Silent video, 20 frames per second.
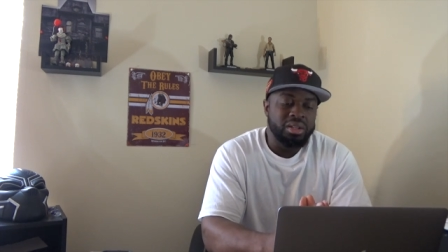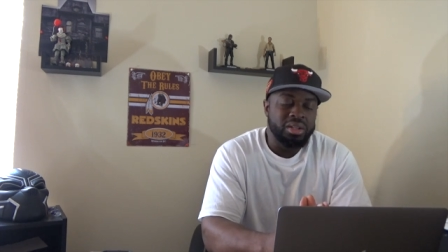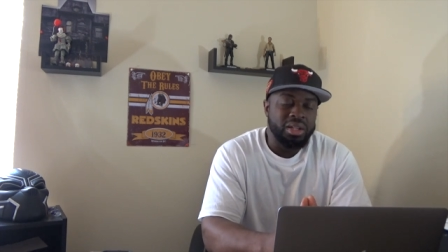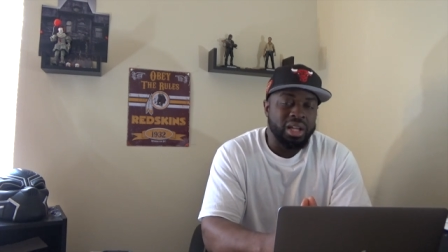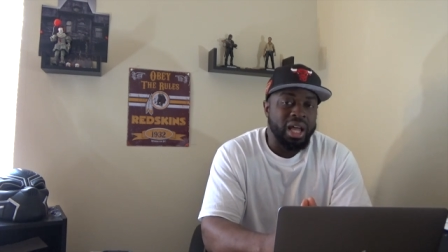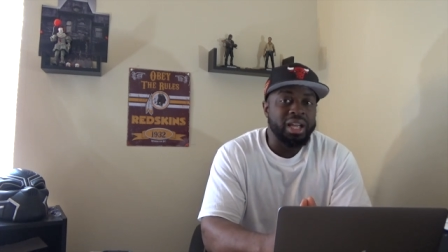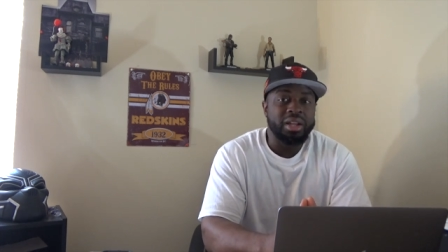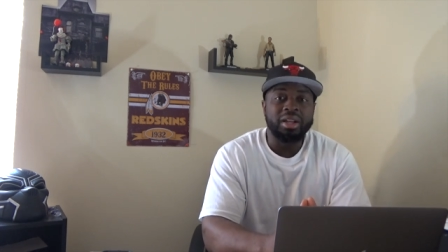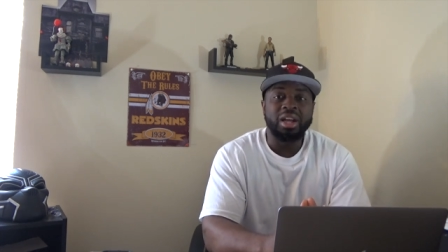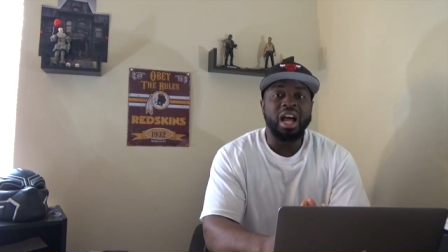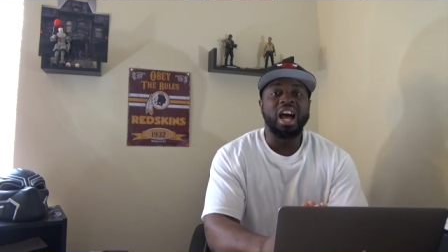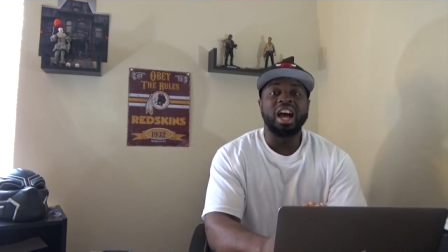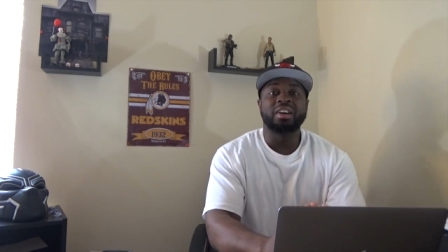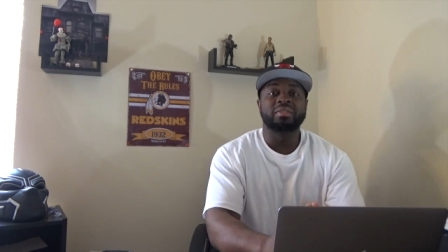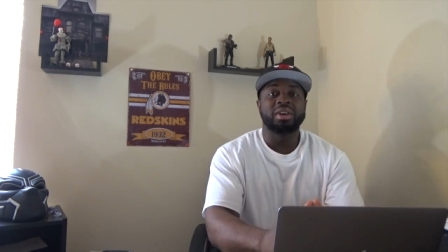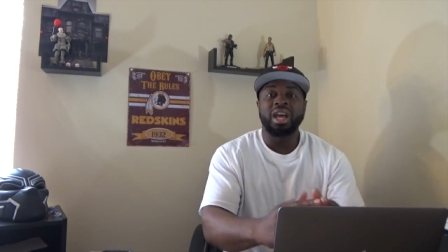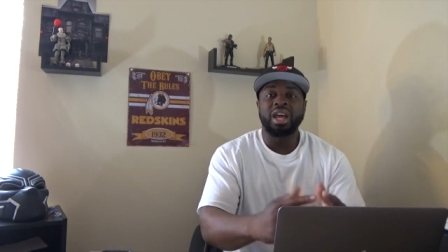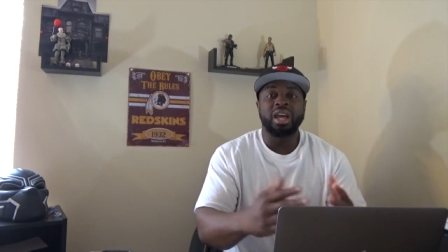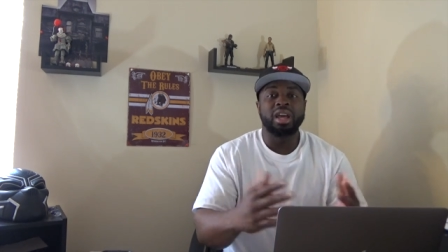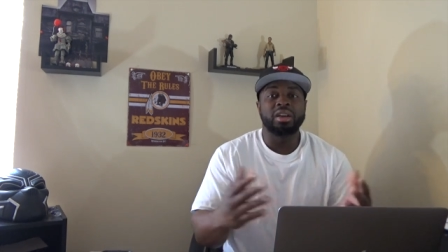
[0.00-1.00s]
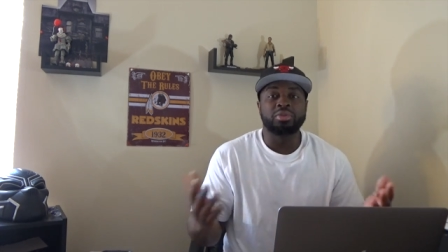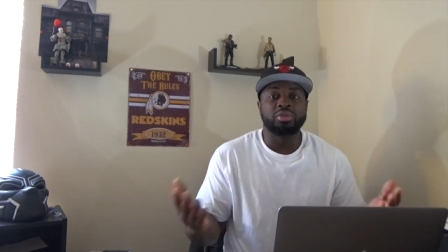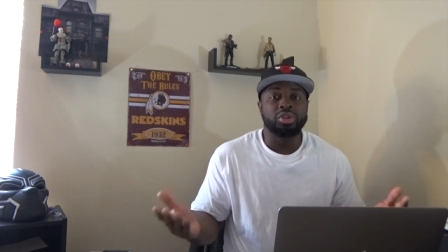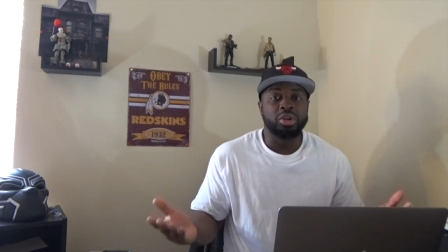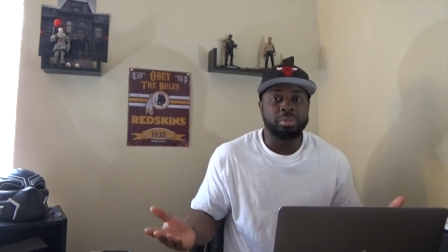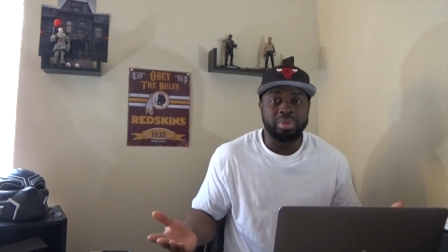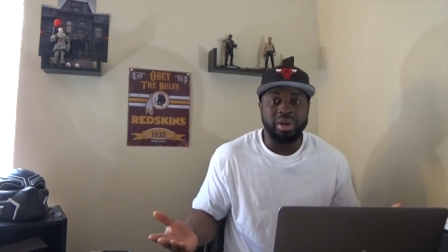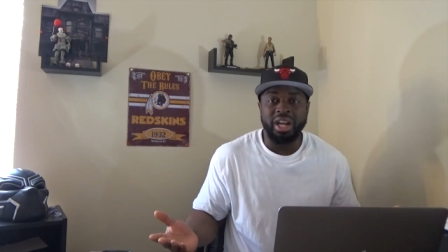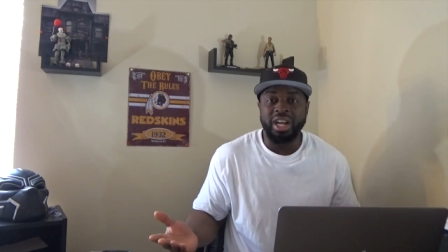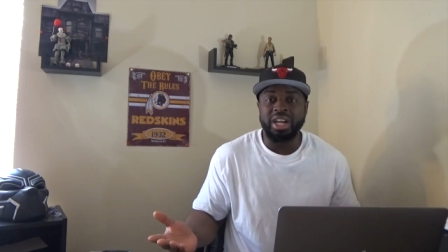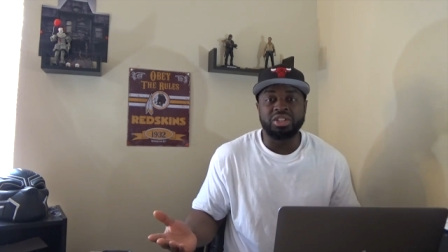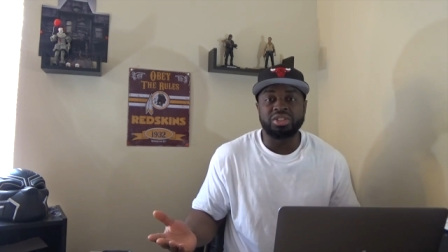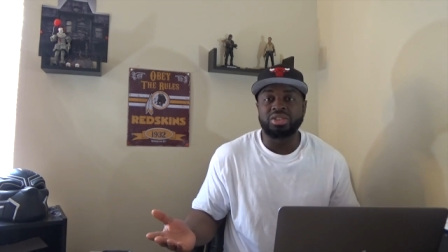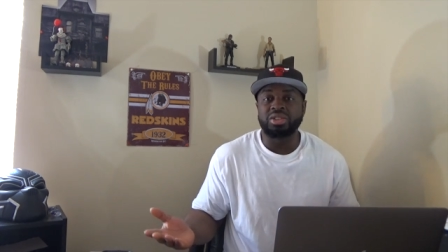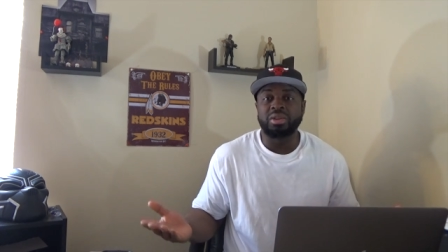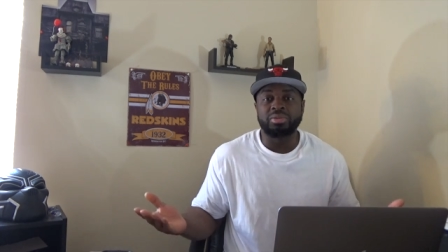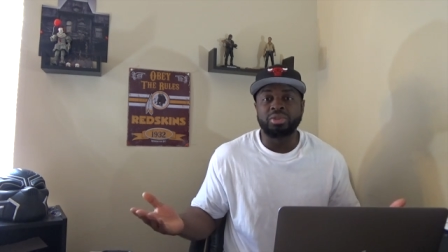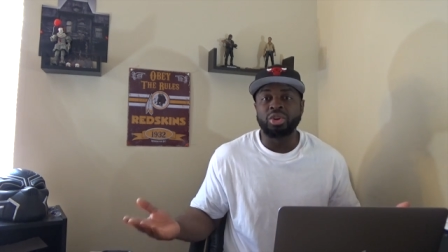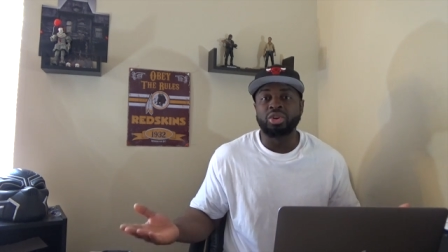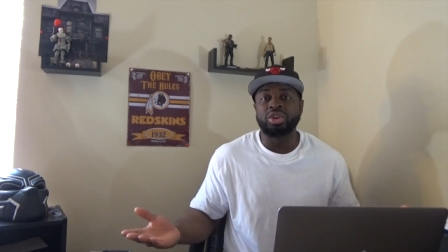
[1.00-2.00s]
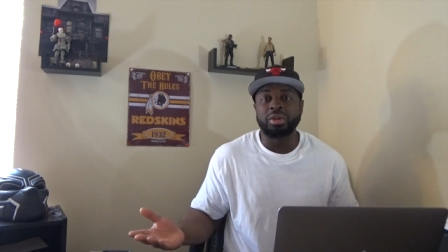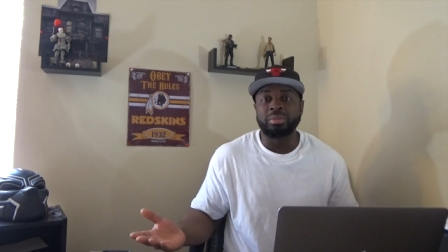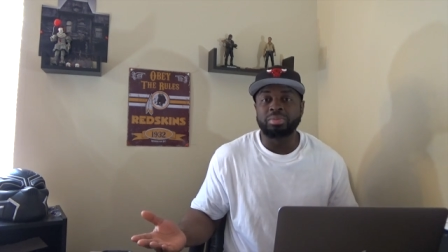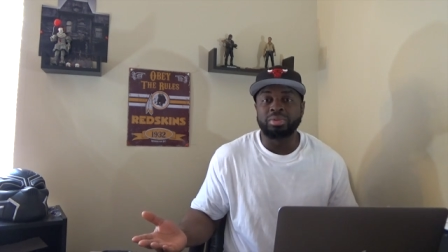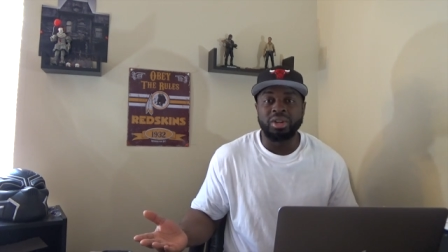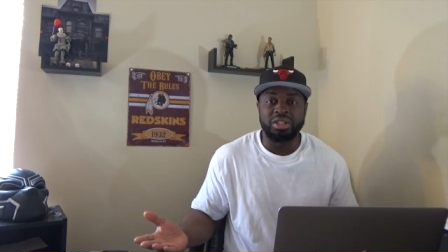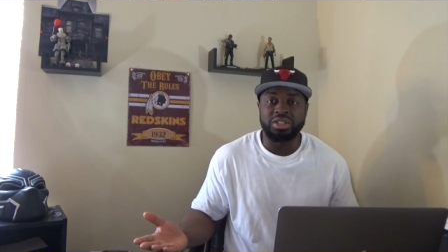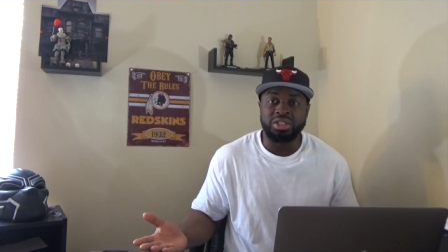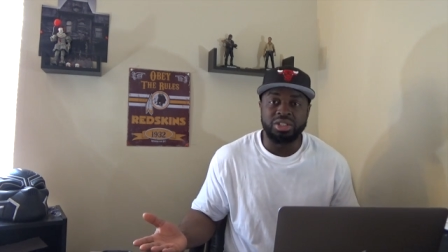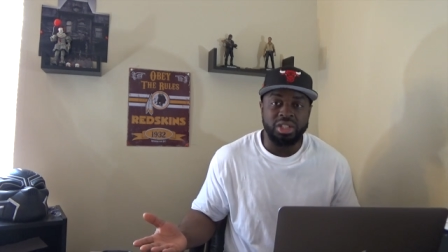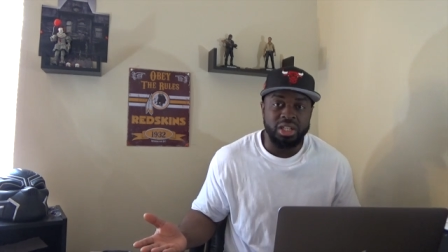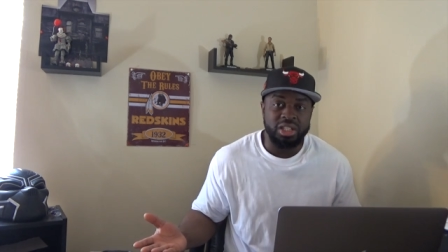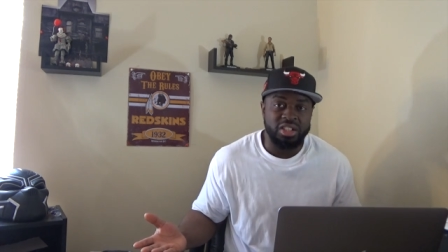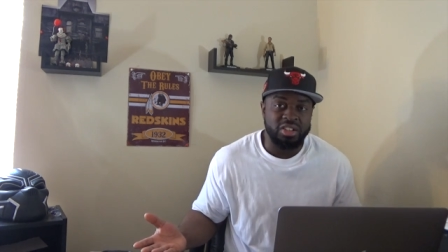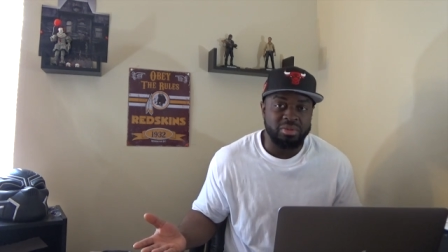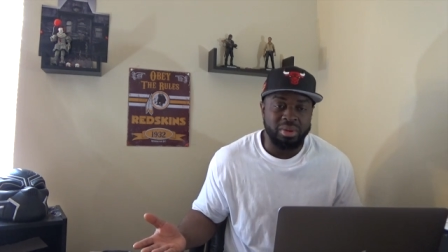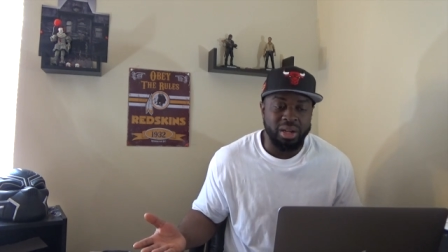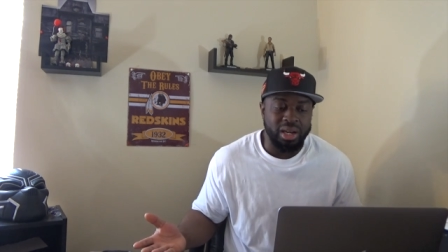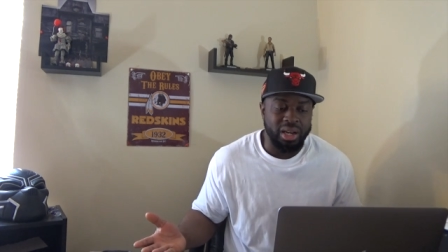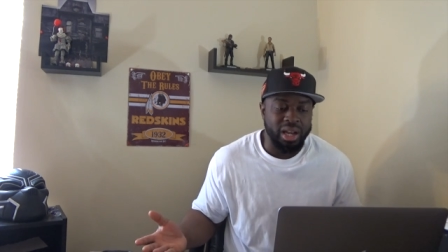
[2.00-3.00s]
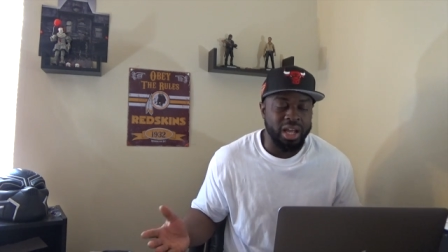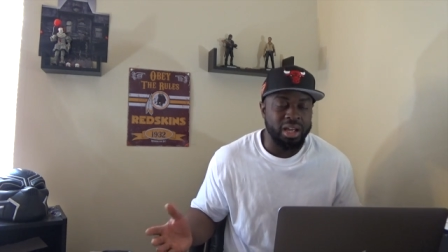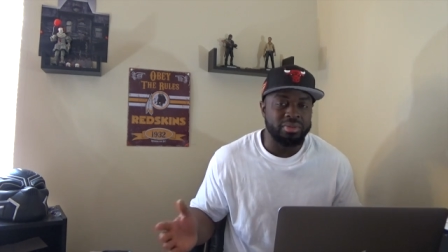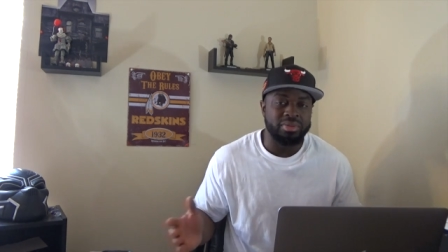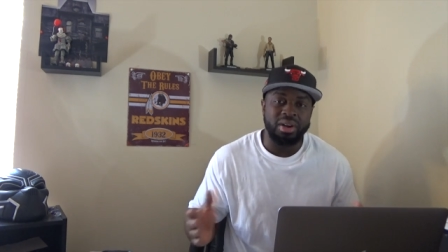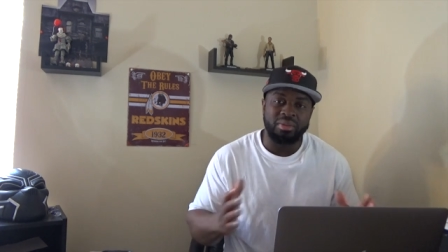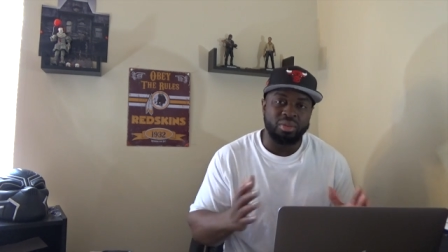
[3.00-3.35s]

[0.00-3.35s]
like I've had for the past 30 plus years of my life.